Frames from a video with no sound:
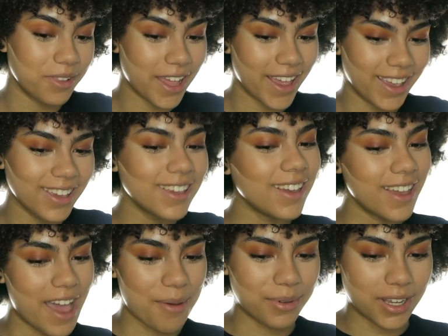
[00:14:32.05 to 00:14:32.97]
Like
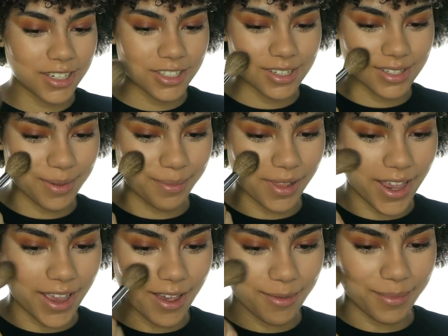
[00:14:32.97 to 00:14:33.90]
I'm gonna just
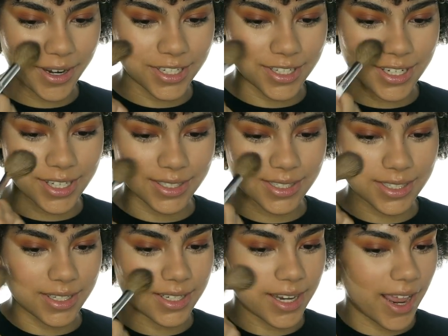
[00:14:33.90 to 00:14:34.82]
apply it on my cheeks
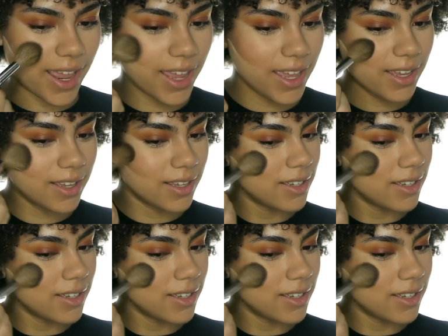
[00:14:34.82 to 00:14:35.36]
today